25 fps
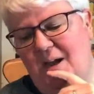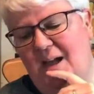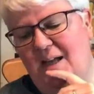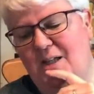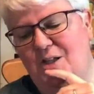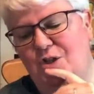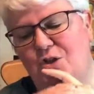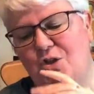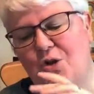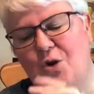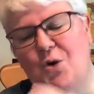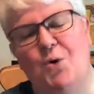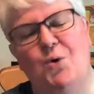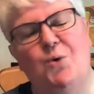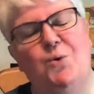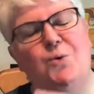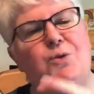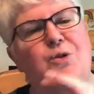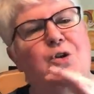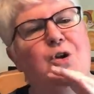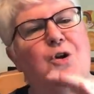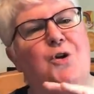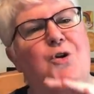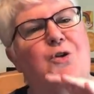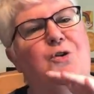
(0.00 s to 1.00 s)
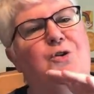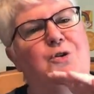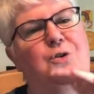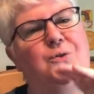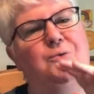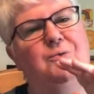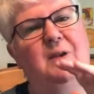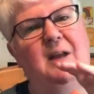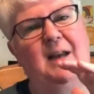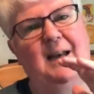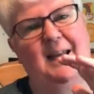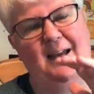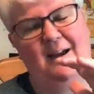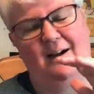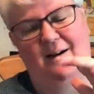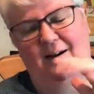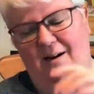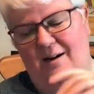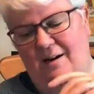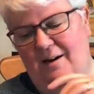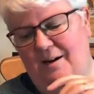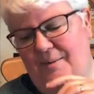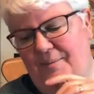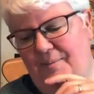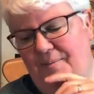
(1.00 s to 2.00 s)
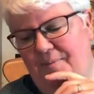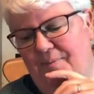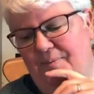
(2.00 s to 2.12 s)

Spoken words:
and knows who you really are.